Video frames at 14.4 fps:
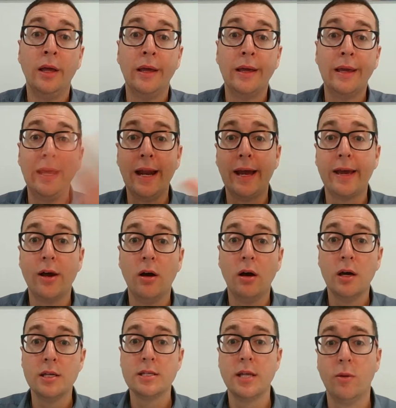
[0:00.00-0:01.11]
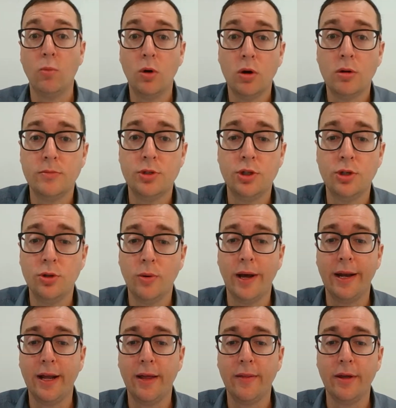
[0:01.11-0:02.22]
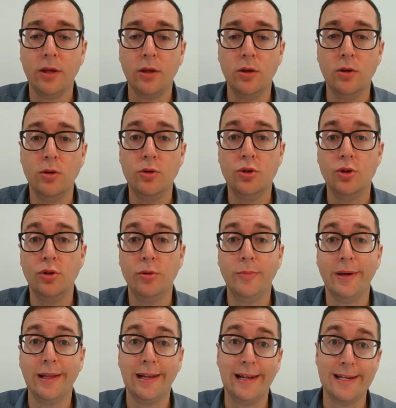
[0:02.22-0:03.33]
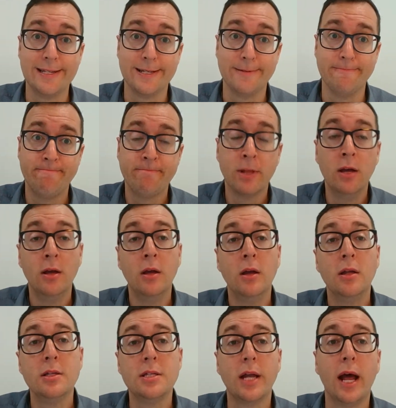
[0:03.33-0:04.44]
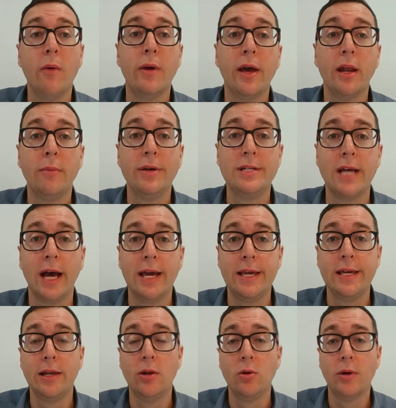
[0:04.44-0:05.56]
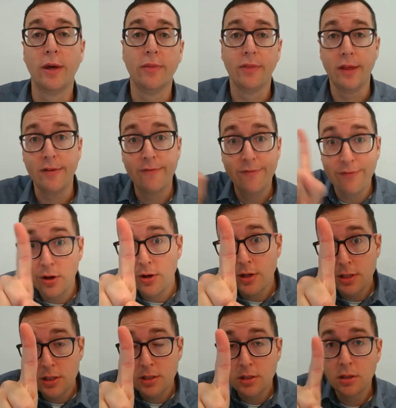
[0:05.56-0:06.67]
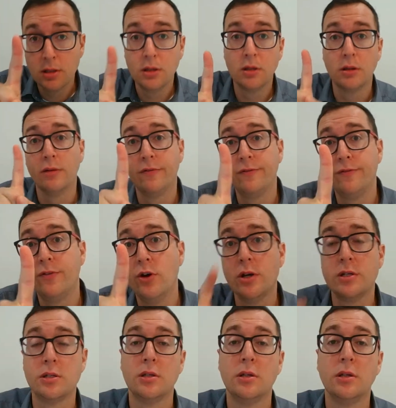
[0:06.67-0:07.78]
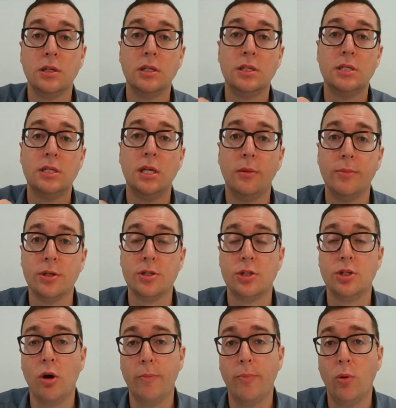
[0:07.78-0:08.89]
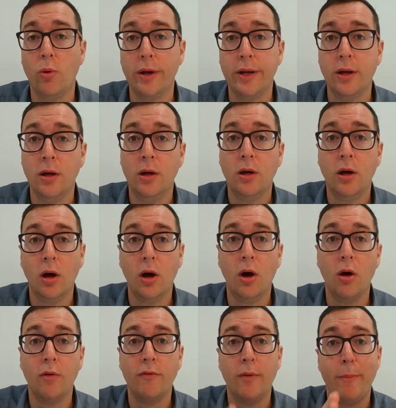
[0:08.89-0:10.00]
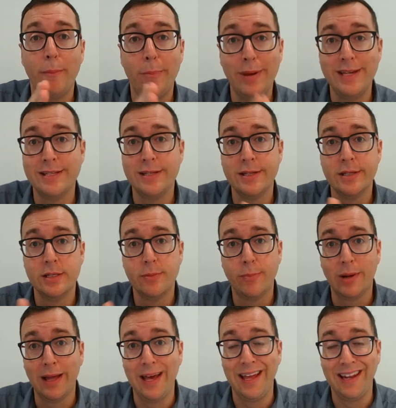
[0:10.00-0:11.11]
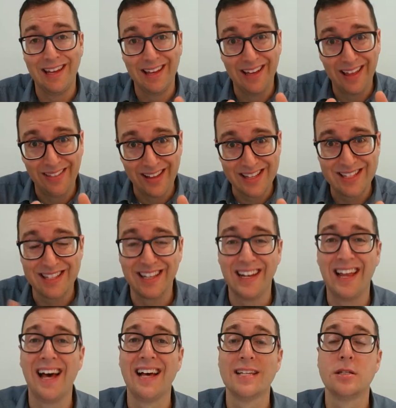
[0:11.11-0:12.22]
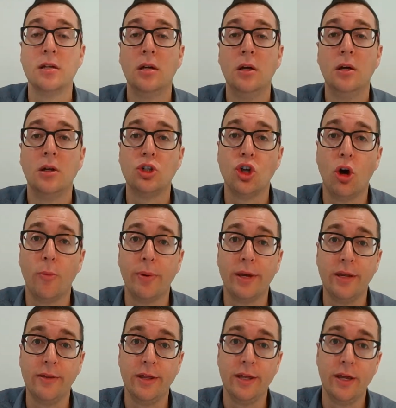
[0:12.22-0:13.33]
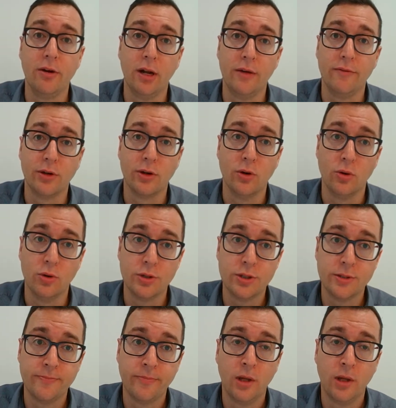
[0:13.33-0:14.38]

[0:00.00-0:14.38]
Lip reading: G'day guys and welcome to another YouTube lesson. Today we're going to be taking a look at the first syllabus dot point of business planning, and that's the last topic in the Year 11 course.